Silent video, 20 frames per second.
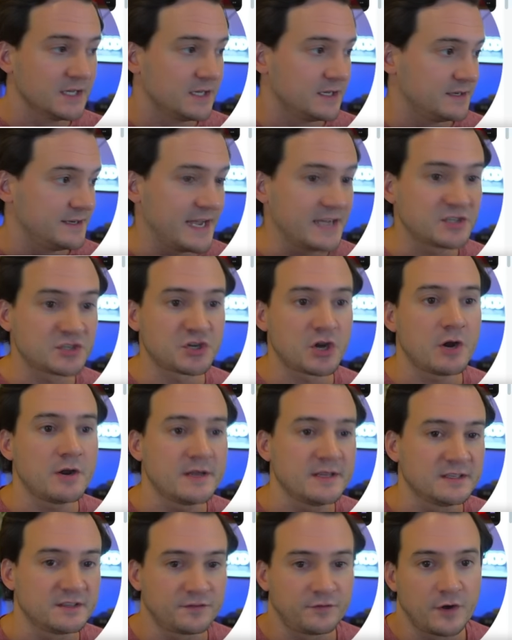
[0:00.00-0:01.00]
Next chart
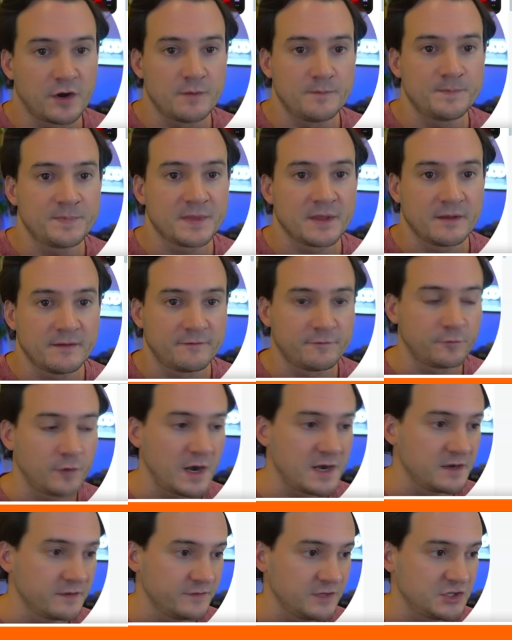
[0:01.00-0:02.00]
is from
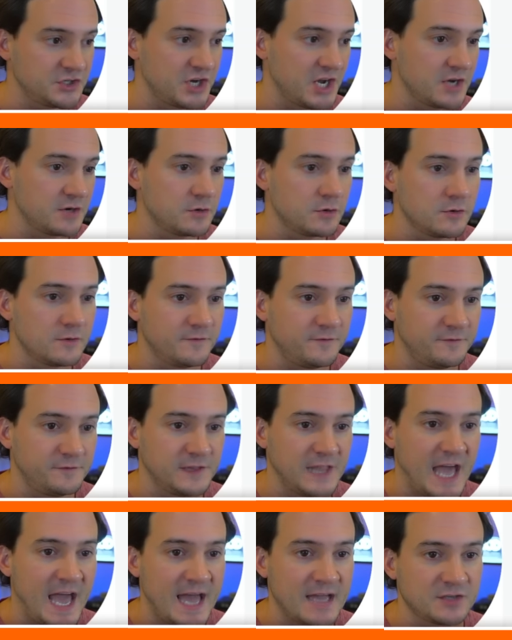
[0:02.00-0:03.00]
friend of the channel,
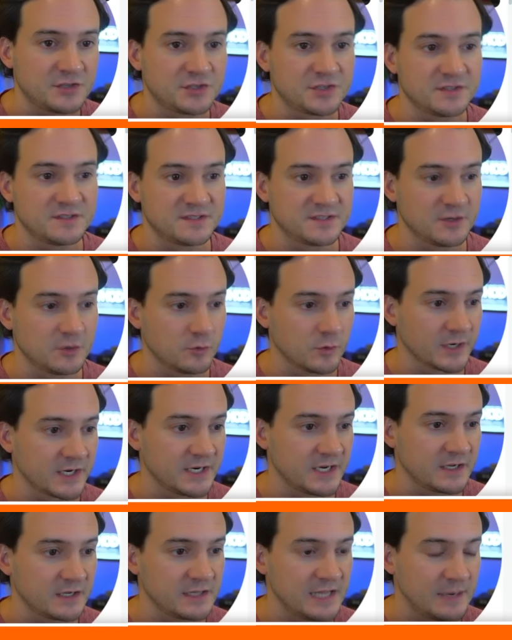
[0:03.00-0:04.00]
Flash. Still working
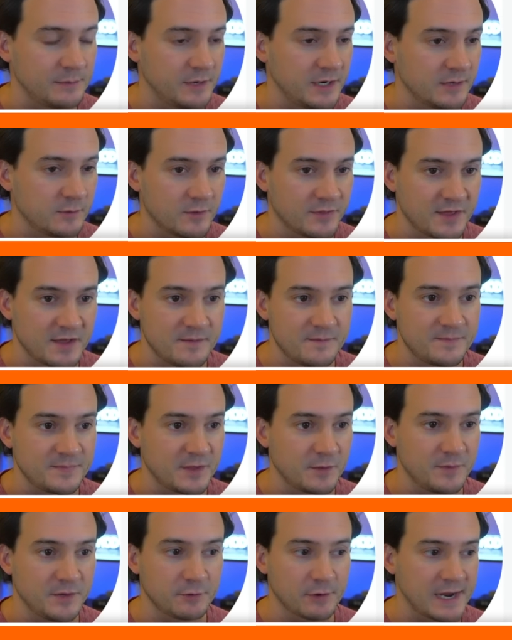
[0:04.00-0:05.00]
on collaborating with him.
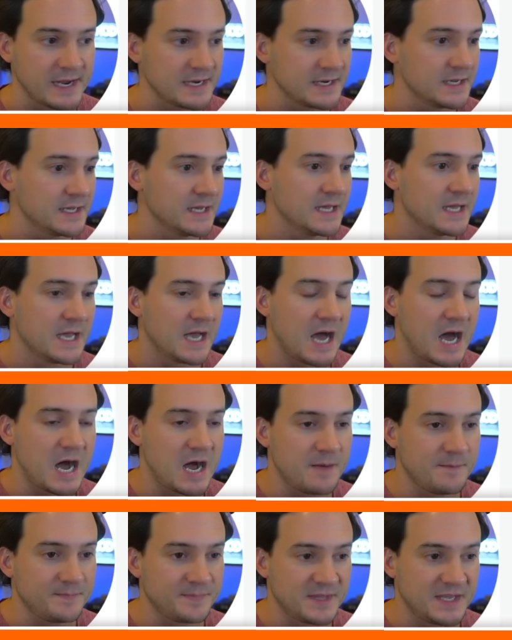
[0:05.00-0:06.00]
That'd be great.
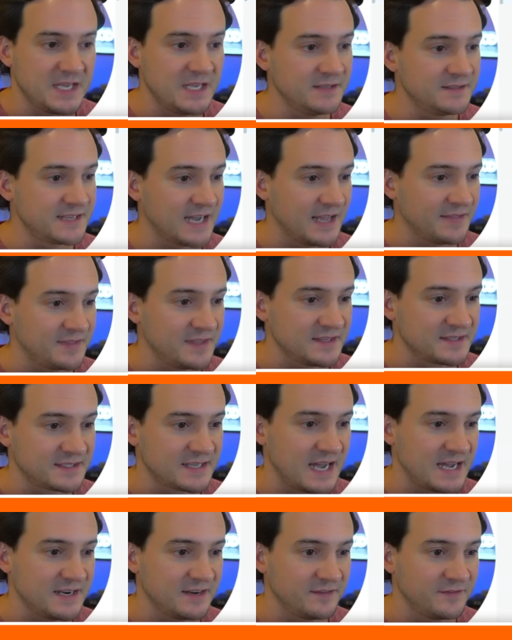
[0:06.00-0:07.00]
He's got this
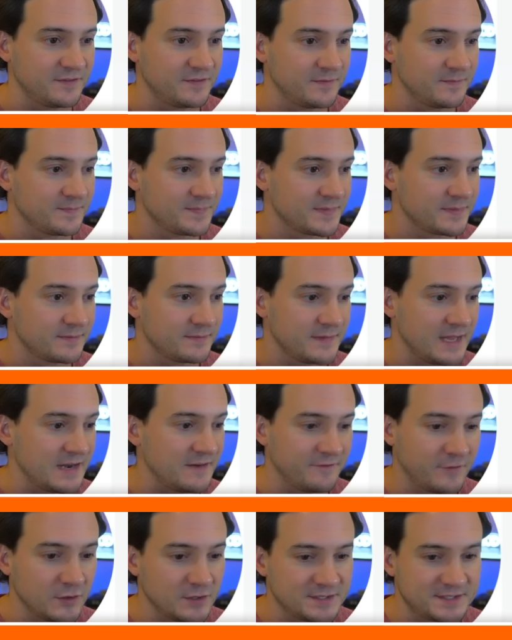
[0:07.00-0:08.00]
kind of
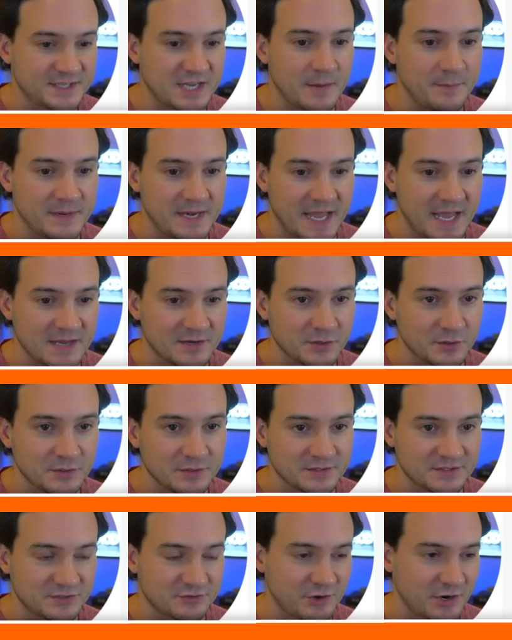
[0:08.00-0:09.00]
inverse cup and
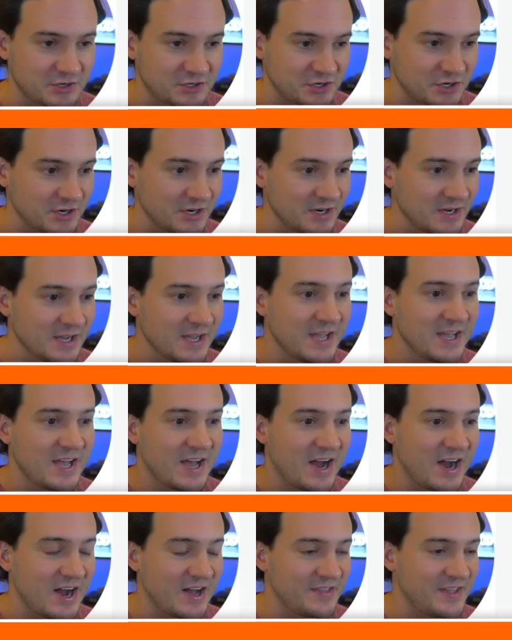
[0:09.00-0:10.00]
handle structure
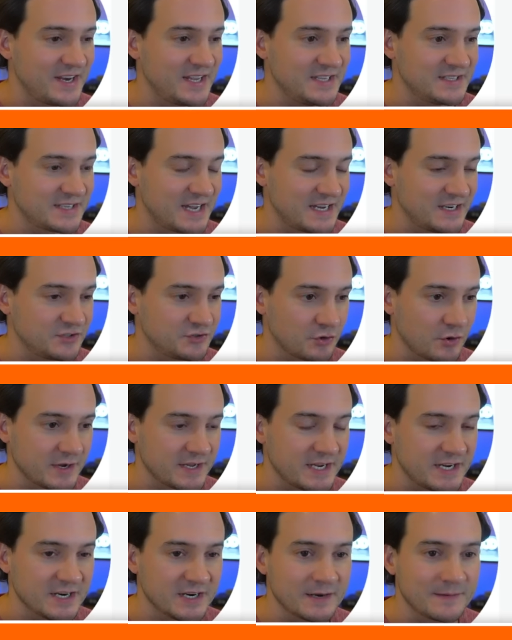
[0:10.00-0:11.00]
that he's kind of drawing
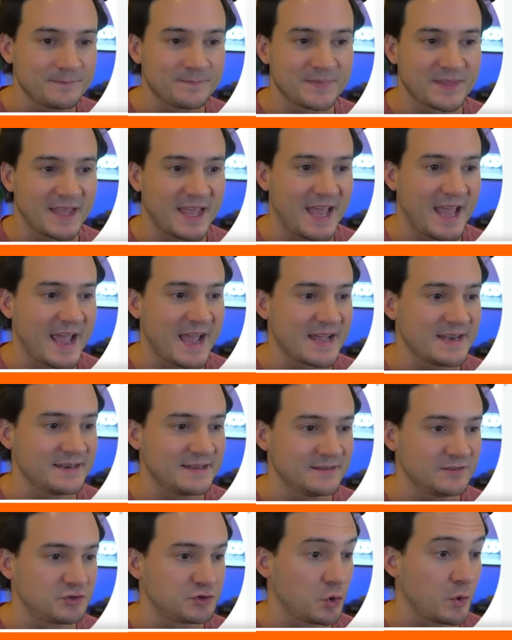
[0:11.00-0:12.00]
here and
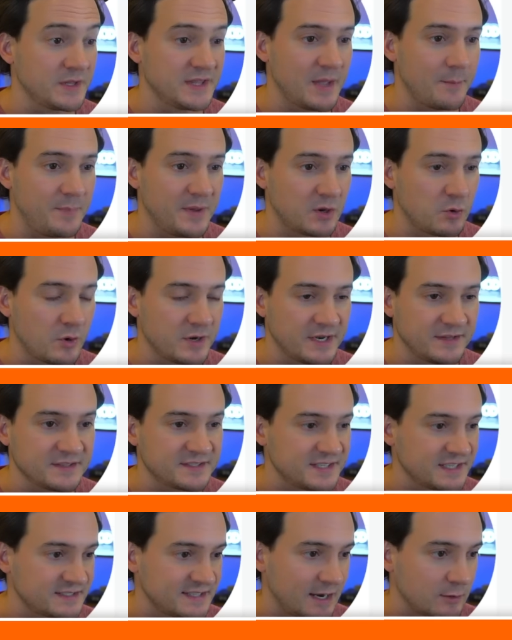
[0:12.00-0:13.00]
showing that Bitcoin on the
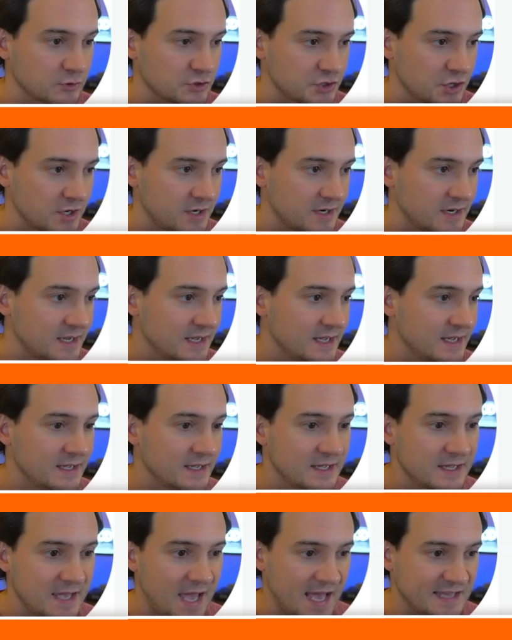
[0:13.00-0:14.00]
6-hour chart
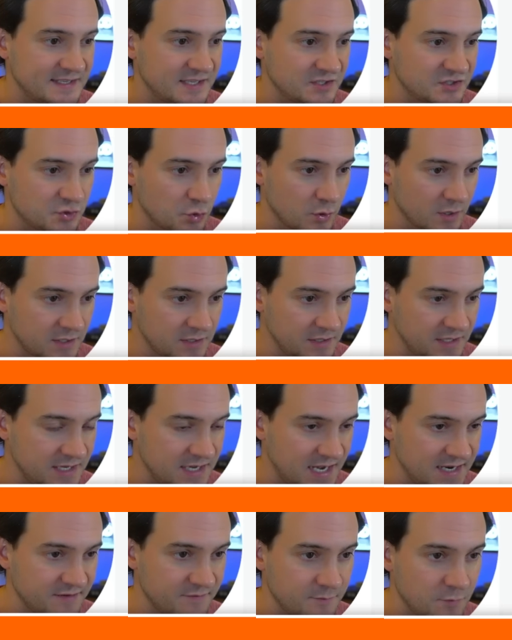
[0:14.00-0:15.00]
has historically
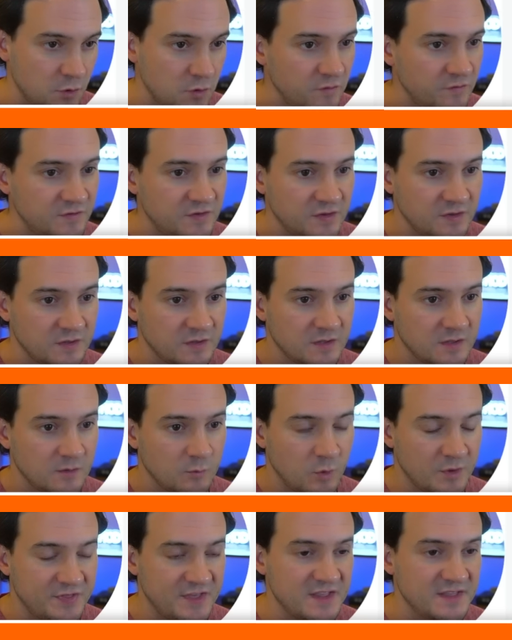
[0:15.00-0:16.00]
kind of moved
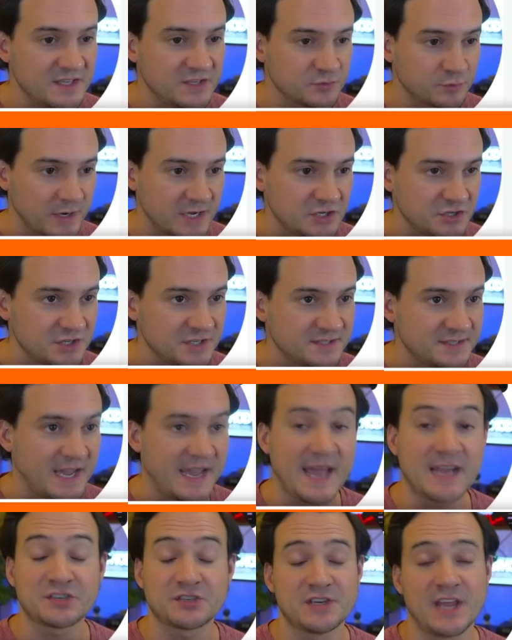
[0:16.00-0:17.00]
within these ranges. I
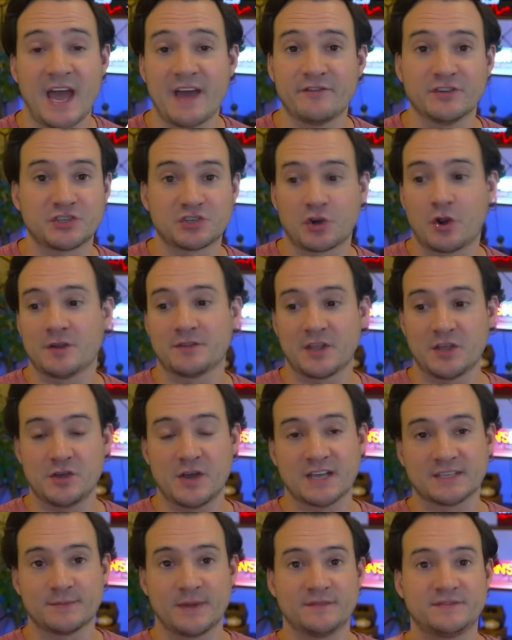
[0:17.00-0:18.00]
actually have a chart that you
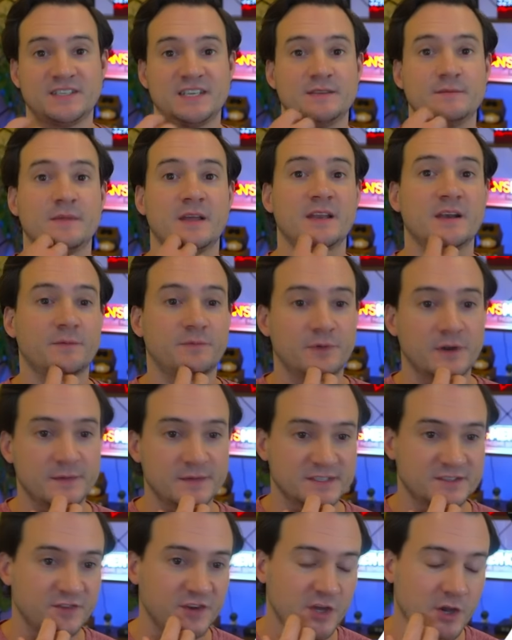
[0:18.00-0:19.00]
guys might have seen in a
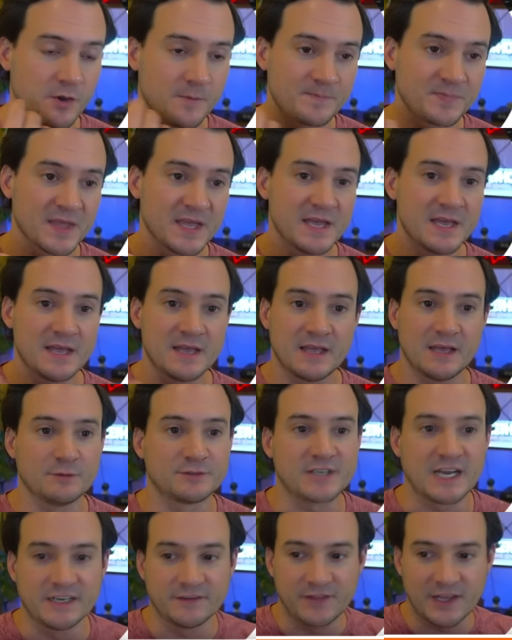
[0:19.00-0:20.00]
previous video. It was
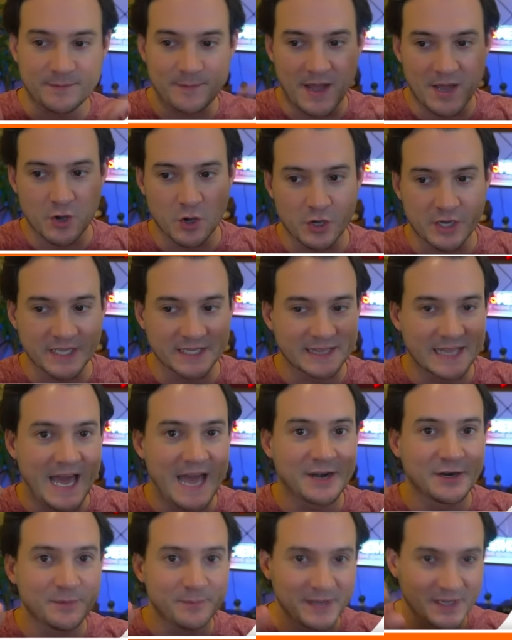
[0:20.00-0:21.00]
kind of like my hook and
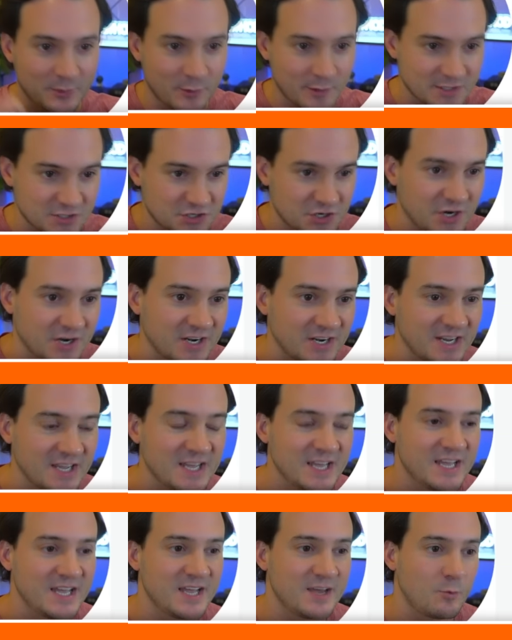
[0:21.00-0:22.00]
ladder Bitcoin chart
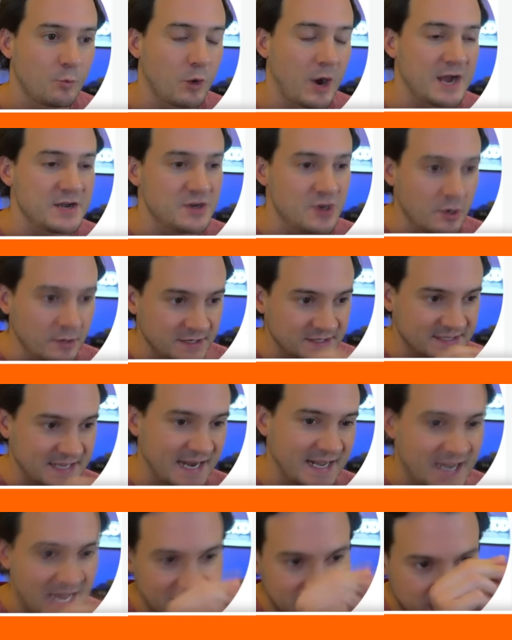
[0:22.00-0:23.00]
where I noticed
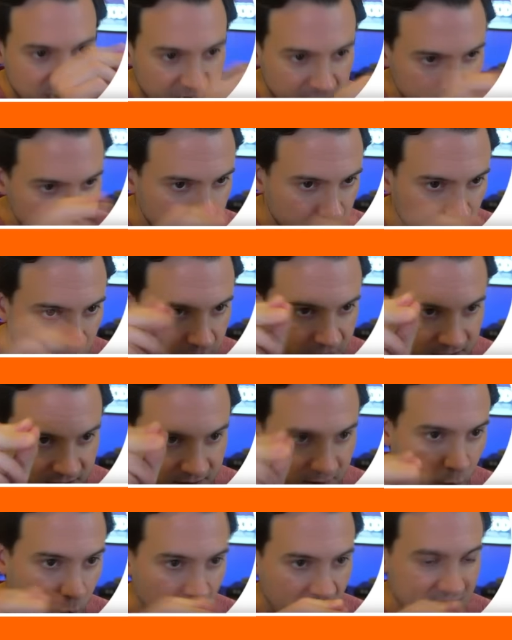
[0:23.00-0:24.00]
I kind of color coded
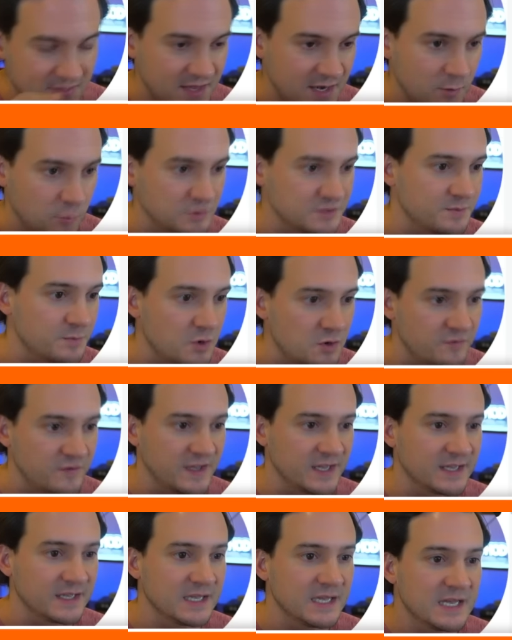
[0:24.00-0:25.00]
the way that it was
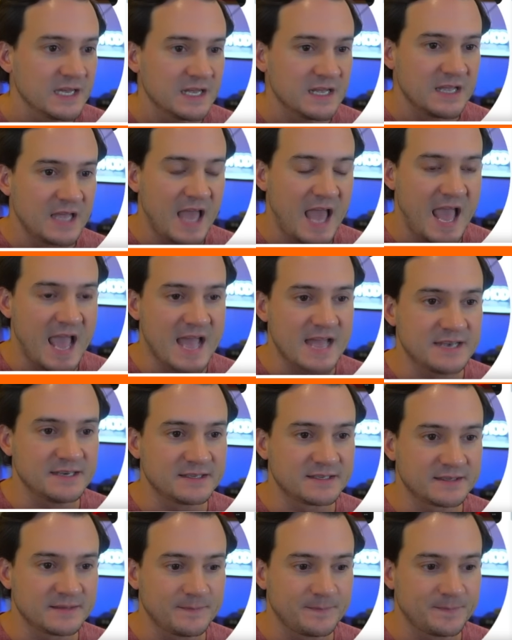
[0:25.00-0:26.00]
moving. And